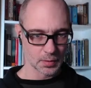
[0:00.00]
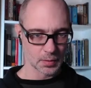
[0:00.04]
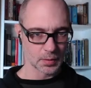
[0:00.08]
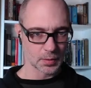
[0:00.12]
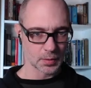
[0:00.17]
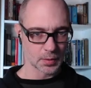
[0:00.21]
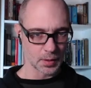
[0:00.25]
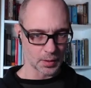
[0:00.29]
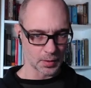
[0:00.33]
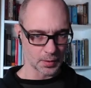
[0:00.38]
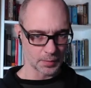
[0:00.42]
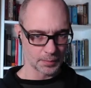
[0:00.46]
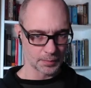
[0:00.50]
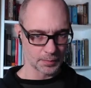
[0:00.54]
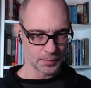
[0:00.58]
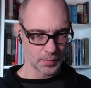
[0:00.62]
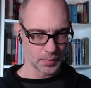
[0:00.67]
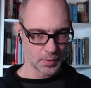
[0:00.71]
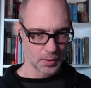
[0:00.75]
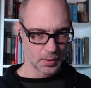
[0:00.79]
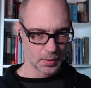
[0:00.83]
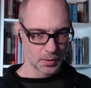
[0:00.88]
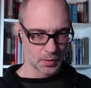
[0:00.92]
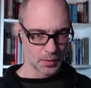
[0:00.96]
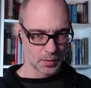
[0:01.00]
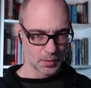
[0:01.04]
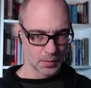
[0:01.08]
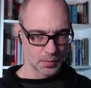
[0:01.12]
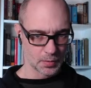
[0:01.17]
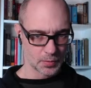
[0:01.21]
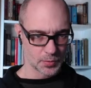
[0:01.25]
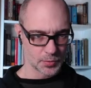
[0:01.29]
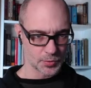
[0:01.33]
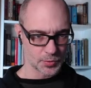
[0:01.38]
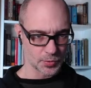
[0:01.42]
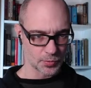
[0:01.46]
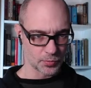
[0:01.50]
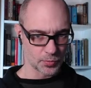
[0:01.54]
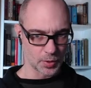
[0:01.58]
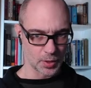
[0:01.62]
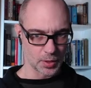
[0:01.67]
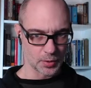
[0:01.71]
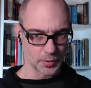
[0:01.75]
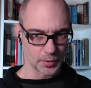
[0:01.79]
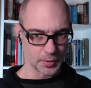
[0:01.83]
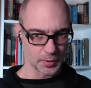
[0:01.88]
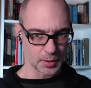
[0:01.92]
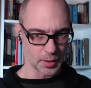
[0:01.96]
Got it. So
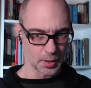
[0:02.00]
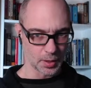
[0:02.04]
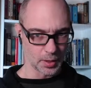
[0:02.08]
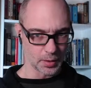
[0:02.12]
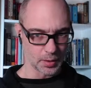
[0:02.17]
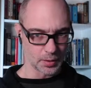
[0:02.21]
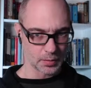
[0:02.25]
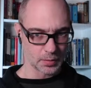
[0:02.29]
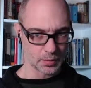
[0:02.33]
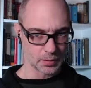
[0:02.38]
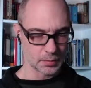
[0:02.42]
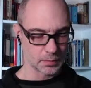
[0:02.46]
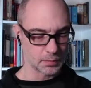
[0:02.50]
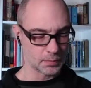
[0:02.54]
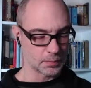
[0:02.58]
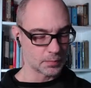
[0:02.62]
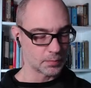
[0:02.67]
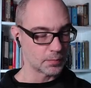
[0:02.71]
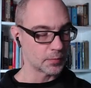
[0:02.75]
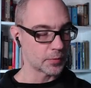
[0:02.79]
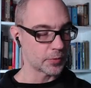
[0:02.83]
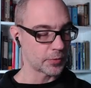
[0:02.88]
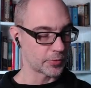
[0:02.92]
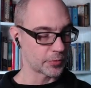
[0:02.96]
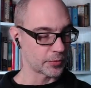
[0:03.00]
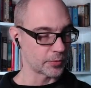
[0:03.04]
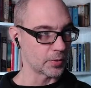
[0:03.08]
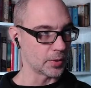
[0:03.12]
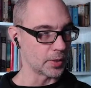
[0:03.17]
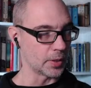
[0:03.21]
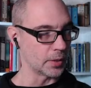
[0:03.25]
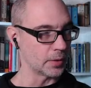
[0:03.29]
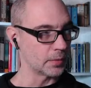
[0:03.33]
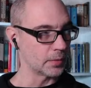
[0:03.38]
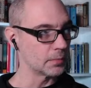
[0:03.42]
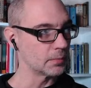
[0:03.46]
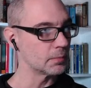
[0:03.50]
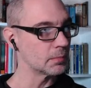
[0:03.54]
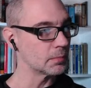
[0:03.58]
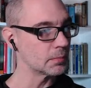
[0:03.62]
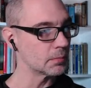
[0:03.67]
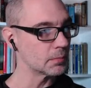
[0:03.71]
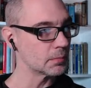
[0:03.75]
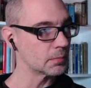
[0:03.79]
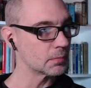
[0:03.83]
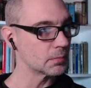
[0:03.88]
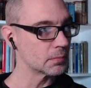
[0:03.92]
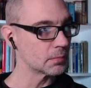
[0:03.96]
Rollin got 3.
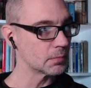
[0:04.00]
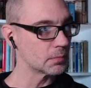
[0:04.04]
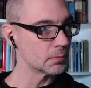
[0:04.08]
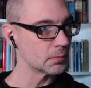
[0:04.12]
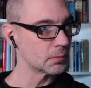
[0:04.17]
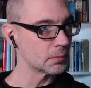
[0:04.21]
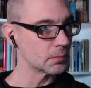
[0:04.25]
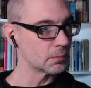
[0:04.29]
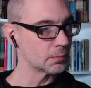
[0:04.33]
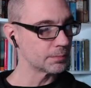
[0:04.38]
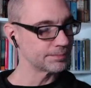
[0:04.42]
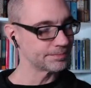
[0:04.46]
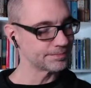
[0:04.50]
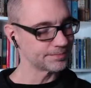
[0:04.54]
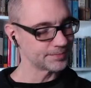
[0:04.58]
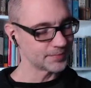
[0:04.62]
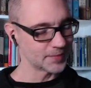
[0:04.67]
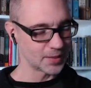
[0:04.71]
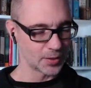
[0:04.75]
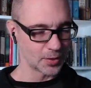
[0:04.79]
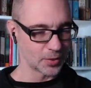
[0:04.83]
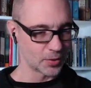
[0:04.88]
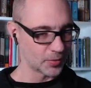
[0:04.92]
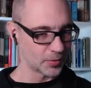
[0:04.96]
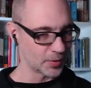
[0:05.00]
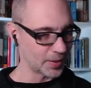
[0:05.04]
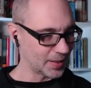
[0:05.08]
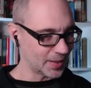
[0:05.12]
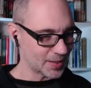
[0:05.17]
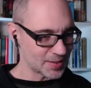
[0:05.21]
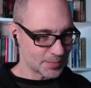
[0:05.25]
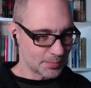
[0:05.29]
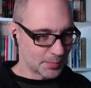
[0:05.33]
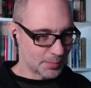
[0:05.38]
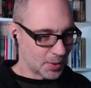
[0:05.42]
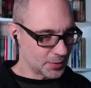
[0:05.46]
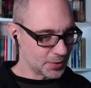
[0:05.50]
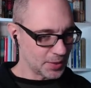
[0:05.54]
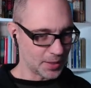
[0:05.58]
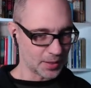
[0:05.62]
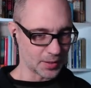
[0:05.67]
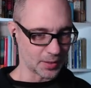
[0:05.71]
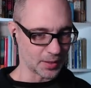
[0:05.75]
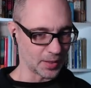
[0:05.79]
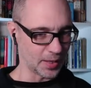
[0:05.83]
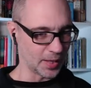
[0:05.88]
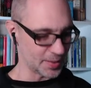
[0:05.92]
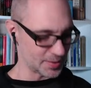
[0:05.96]
No, I guess
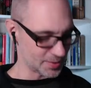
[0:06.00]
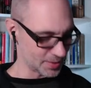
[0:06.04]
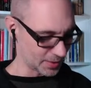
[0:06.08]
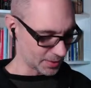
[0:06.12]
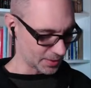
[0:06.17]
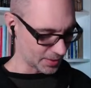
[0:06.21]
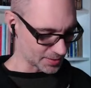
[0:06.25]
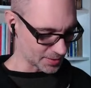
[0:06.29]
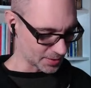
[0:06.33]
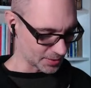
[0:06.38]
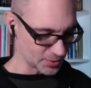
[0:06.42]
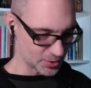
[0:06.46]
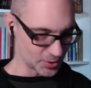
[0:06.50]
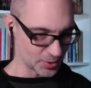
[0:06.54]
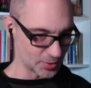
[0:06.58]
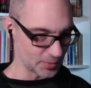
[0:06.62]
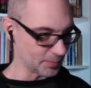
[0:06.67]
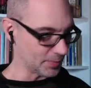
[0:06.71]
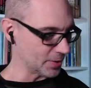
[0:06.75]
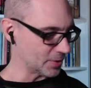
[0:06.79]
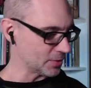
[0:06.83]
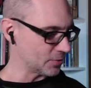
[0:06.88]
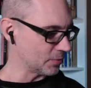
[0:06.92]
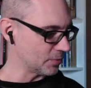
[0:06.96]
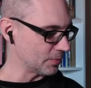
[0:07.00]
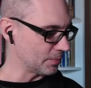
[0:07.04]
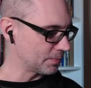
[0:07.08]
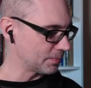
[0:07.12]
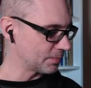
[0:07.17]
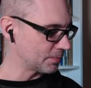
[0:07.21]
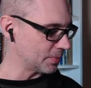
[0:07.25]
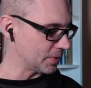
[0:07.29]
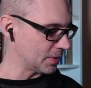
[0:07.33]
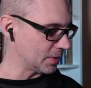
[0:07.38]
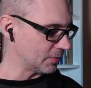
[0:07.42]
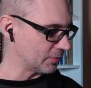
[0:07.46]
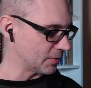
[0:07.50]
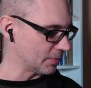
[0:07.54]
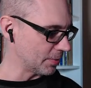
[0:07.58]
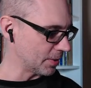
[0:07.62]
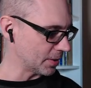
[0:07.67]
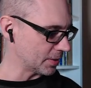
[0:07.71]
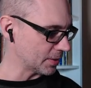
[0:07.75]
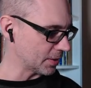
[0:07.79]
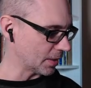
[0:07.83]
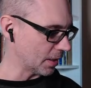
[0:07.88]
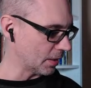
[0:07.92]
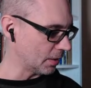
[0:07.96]
multi-classed. I guess I shouldn't be too peeved
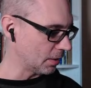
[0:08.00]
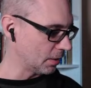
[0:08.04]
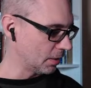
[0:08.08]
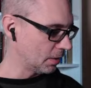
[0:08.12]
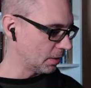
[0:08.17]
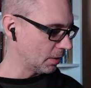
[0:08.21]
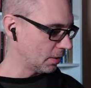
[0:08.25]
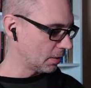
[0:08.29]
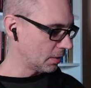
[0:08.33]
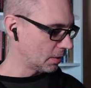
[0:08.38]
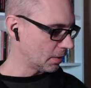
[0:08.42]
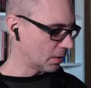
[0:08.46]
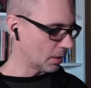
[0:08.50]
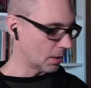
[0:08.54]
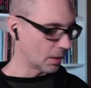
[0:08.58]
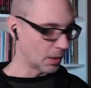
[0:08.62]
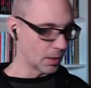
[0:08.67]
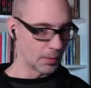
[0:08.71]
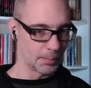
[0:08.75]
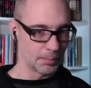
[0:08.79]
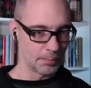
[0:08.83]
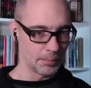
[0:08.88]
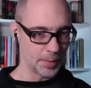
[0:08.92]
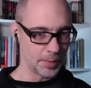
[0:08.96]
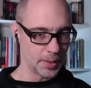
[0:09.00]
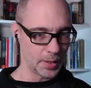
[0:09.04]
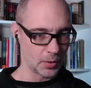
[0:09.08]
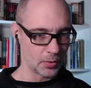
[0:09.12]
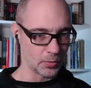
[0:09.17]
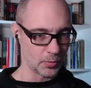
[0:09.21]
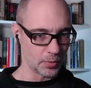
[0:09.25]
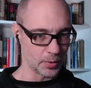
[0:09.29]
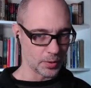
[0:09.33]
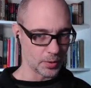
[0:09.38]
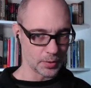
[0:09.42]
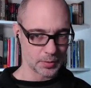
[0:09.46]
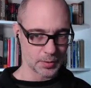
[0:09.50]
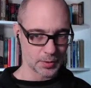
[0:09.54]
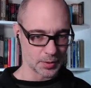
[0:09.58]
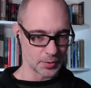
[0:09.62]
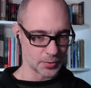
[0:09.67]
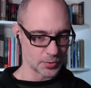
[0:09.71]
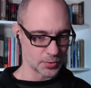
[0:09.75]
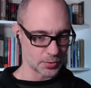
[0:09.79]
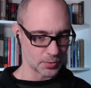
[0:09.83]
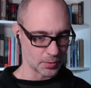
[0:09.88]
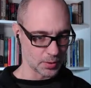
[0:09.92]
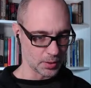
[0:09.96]
about that. Maelwyn can
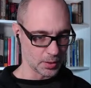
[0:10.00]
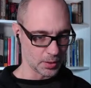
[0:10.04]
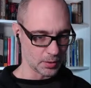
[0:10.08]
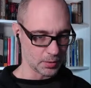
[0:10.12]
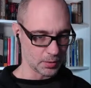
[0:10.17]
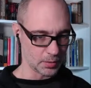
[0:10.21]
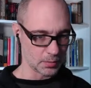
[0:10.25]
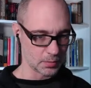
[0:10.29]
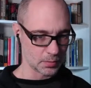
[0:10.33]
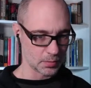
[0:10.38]
train.